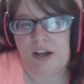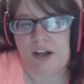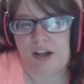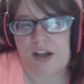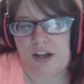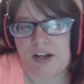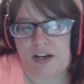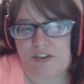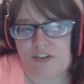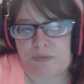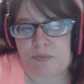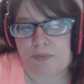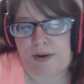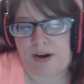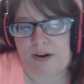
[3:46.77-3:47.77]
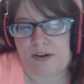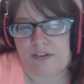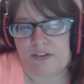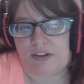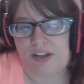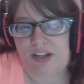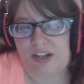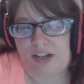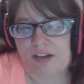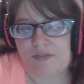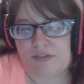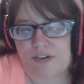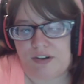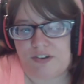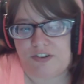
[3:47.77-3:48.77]
And as he's preparing to
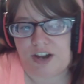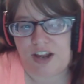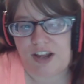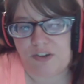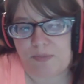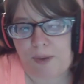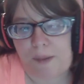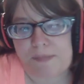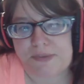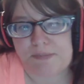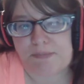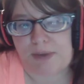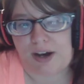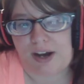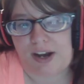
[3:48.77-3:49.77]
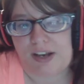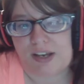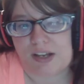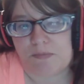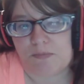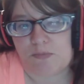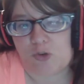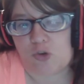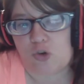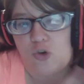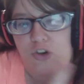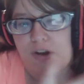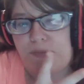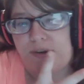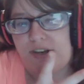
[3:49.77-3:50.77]
leave, Shanks pops up behind him two
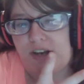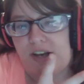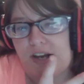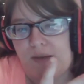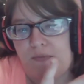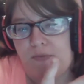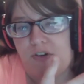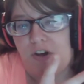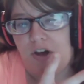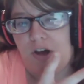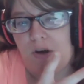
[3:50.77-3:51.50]
separate times.